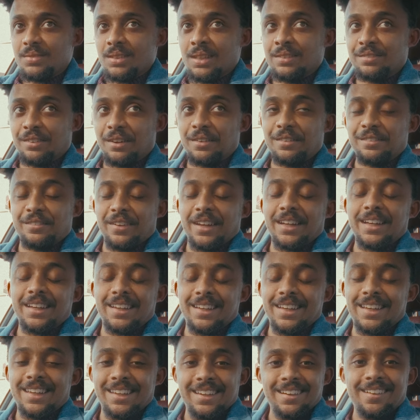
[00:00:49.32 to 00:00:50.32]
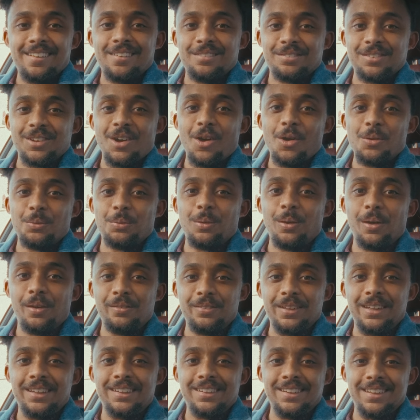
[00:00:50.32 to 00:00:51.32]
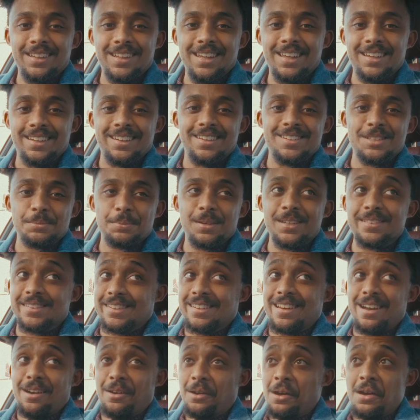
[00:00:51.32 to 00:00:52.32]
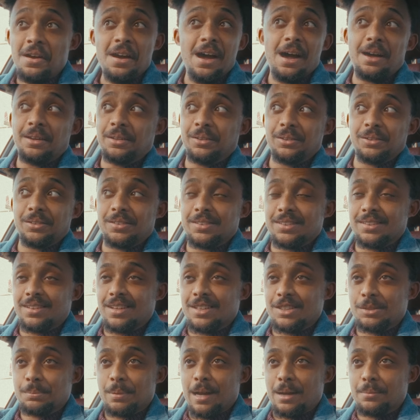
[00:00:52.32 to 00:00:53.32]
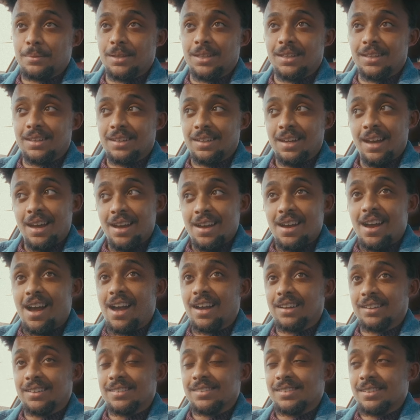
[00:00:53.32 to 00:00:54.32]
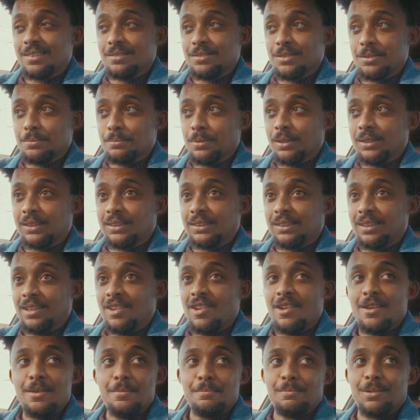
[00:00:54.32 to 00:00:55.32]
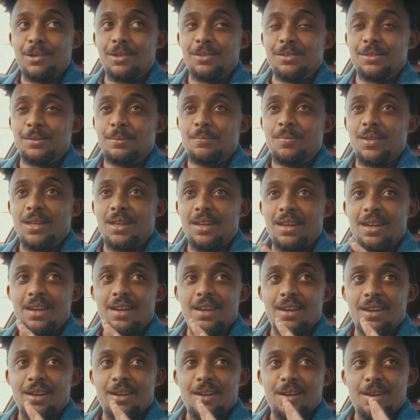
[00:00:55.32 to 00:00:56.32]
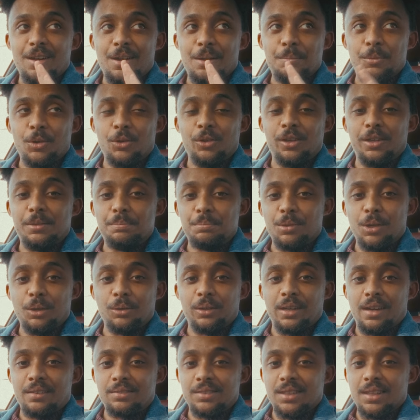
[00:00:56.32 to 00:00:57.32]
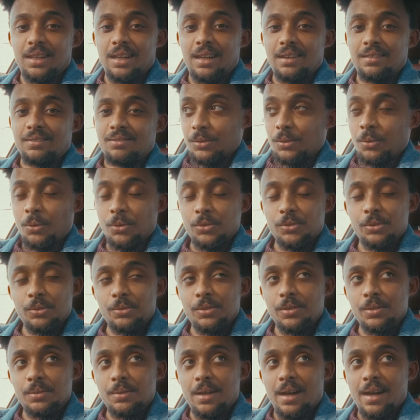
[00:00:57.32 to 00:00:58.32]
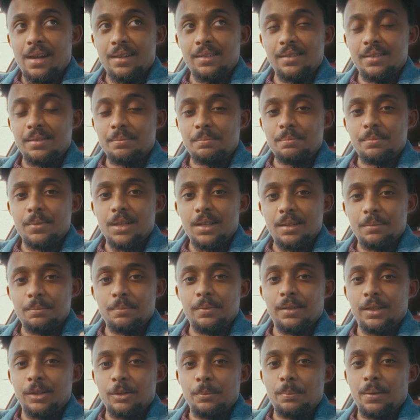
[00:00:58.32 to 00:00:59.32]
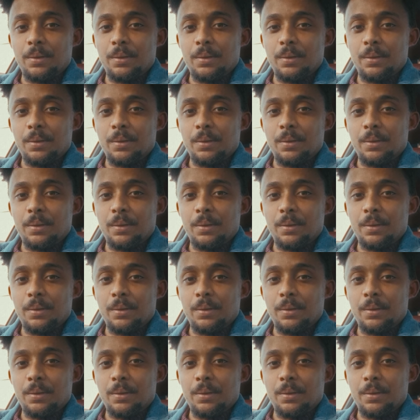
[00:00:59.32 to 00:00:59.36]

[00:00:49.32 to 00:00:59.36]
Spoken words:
if I think I've got what I've needed in the space now, I'm not going to start spamming it. I'm going to save some money because I'm already broke after that. Also, to add a little